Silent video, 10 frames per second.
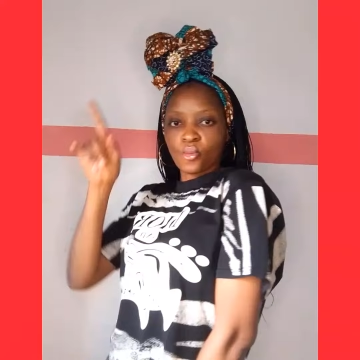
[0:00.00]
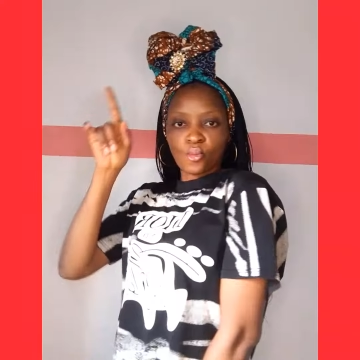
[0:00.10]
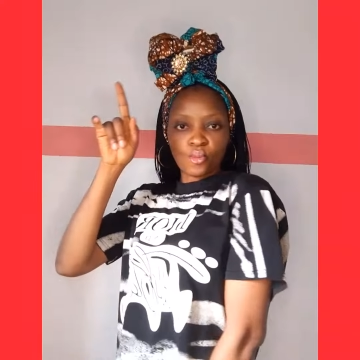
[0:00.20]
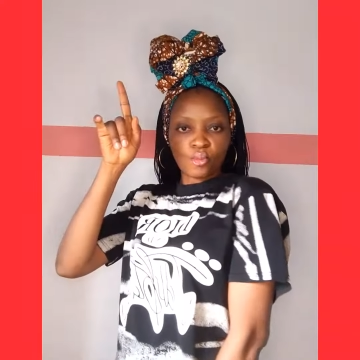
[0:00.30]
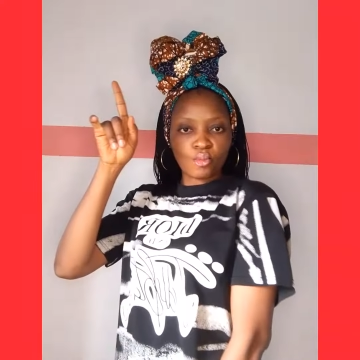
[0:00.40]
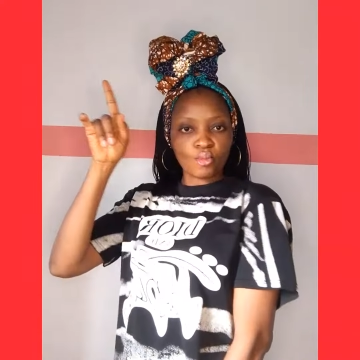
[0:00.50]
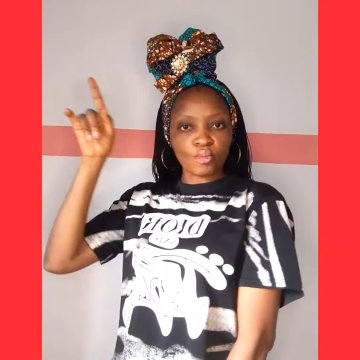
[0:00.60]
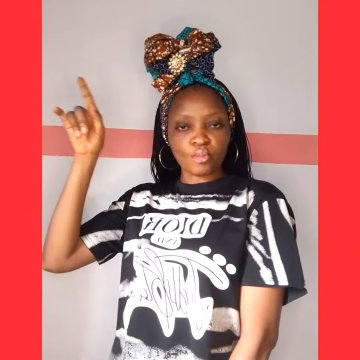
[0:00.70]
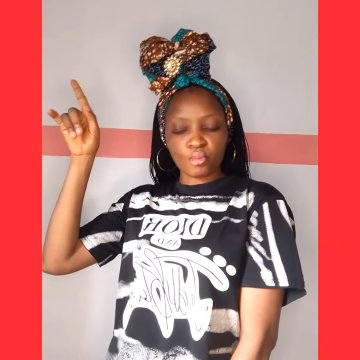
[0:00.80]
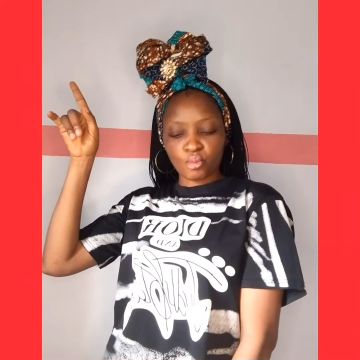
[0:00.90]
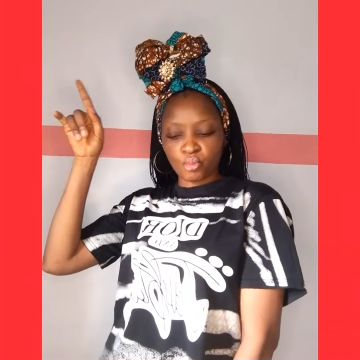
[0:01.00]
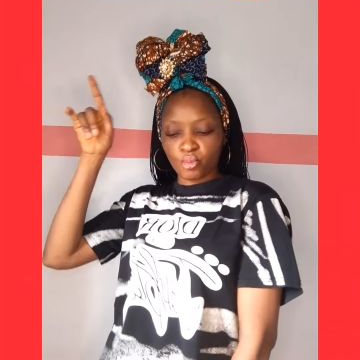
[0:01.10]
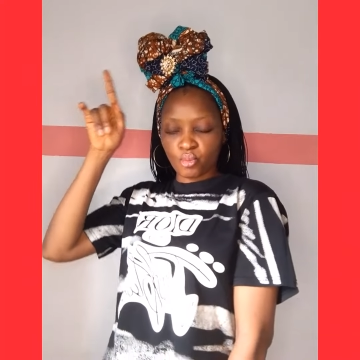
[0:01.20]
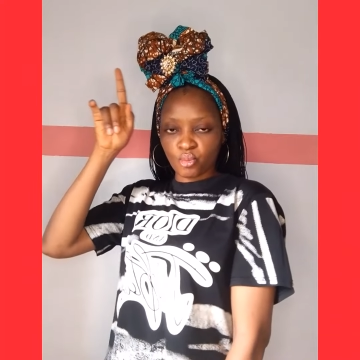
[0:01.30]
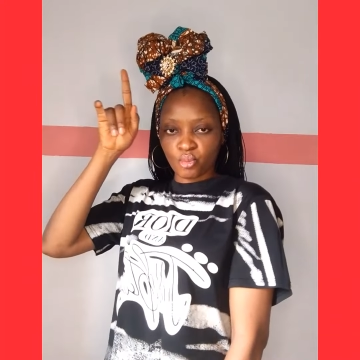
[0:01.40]
If you still find it
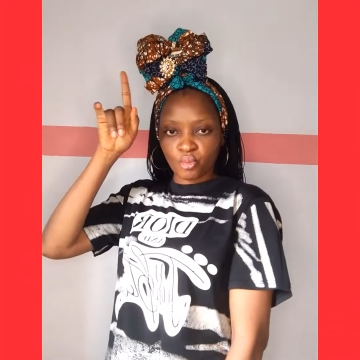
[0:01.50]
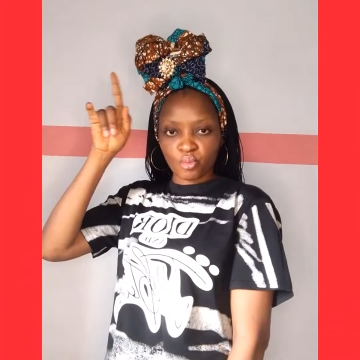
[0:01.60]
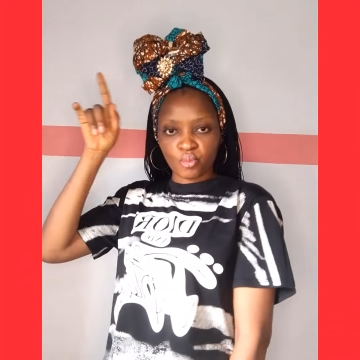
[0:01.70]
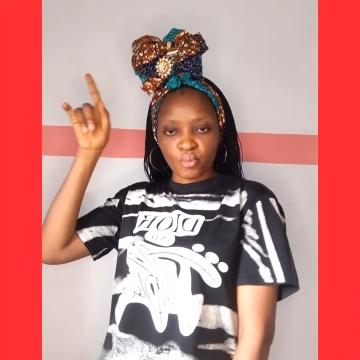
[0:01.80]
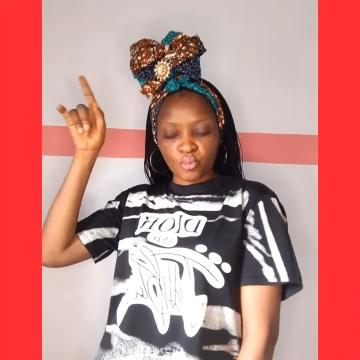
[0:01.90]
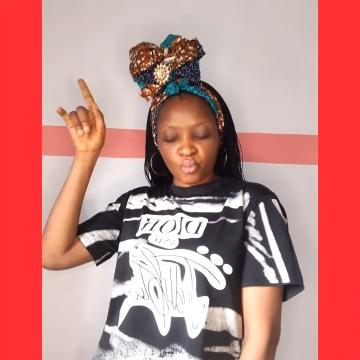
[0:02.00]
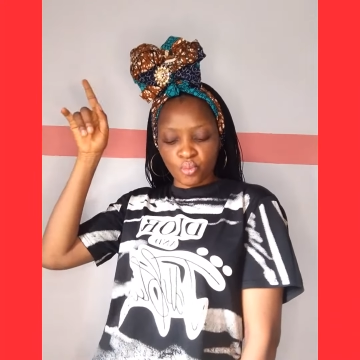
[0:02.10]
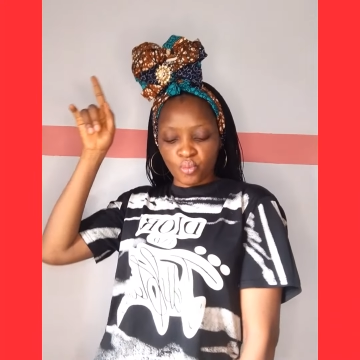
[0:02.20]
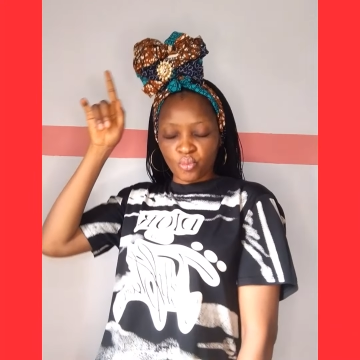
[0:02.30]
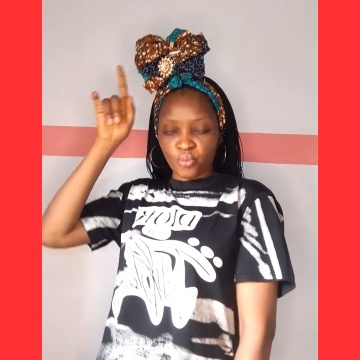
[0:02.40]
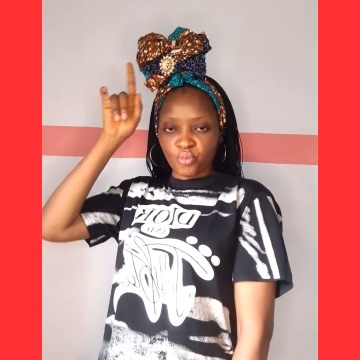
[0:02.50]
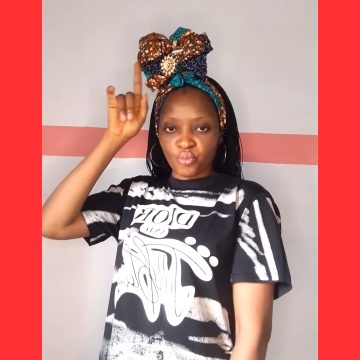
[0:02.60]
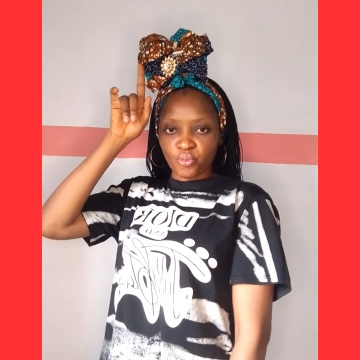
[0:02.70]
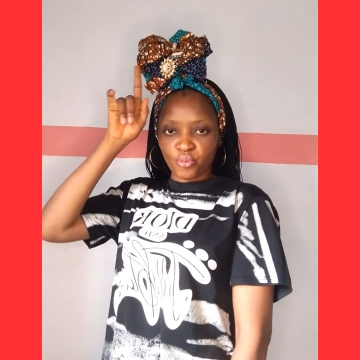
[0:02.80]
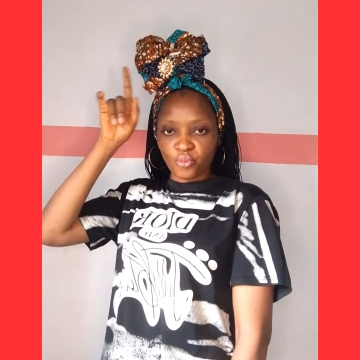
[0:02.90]
somehow not
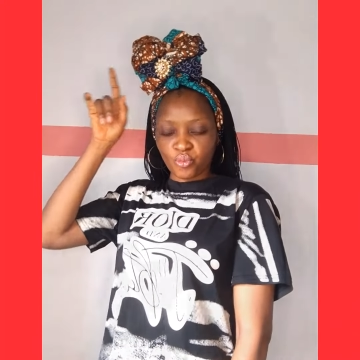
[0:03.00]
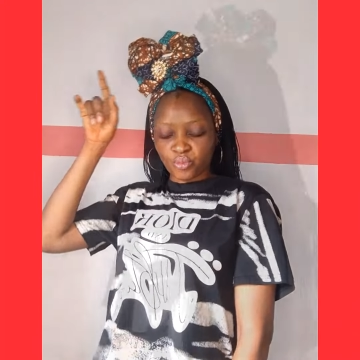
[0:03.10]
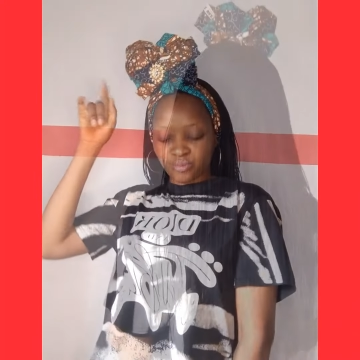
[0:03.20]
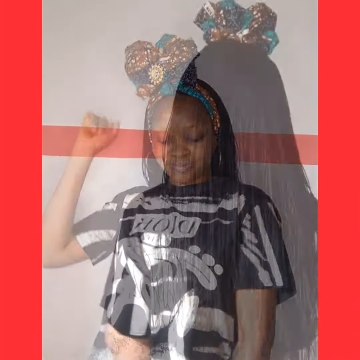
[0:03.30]
easy to